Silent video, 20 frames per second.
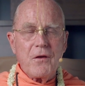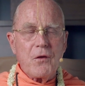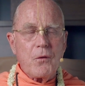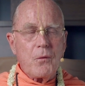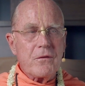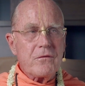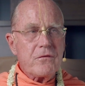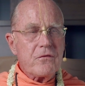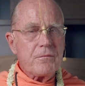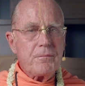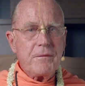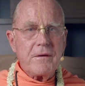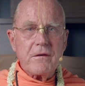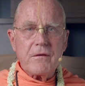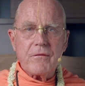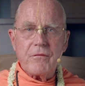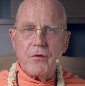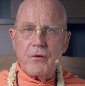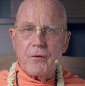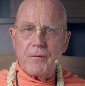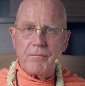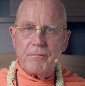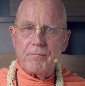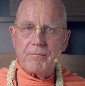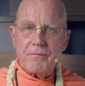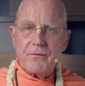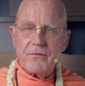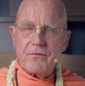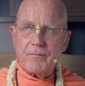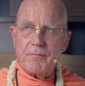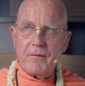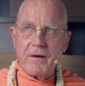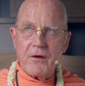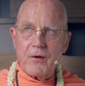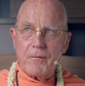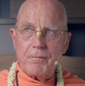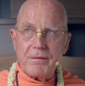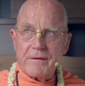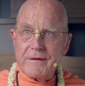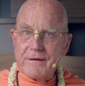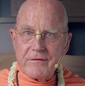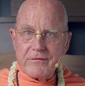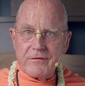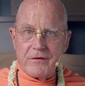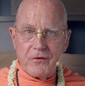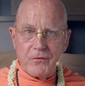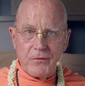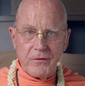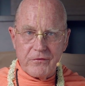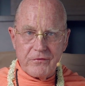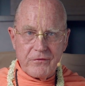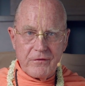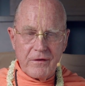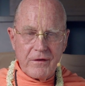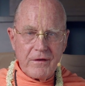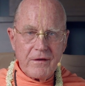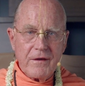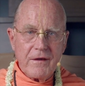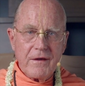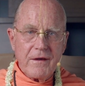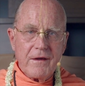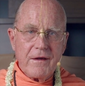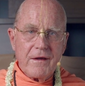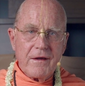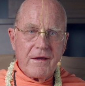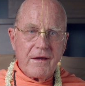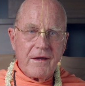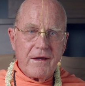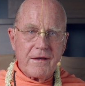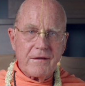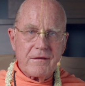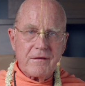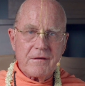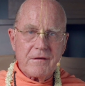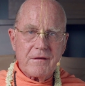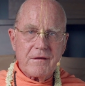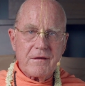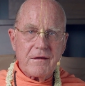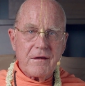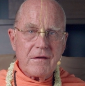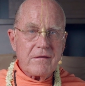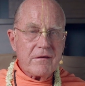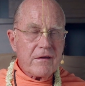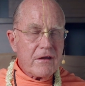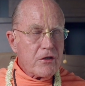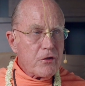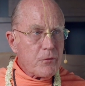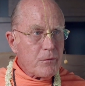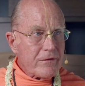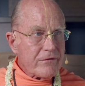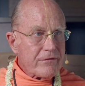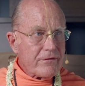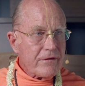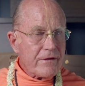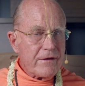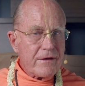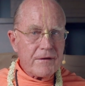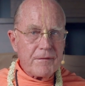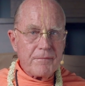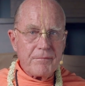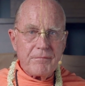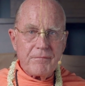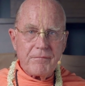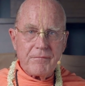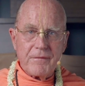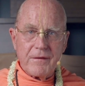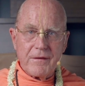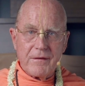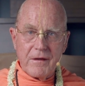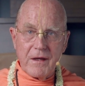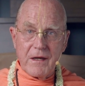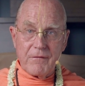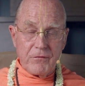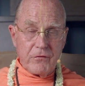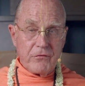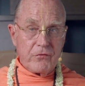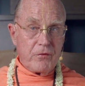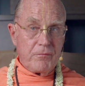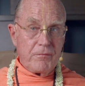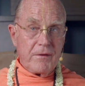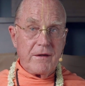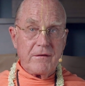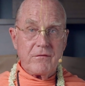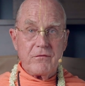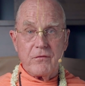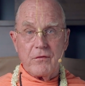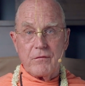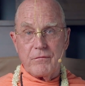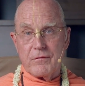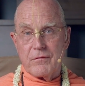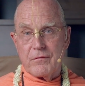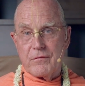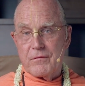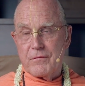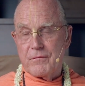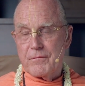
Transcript: What to speak of her smile pleasing Krishna, it continuously enlivens her maidservants.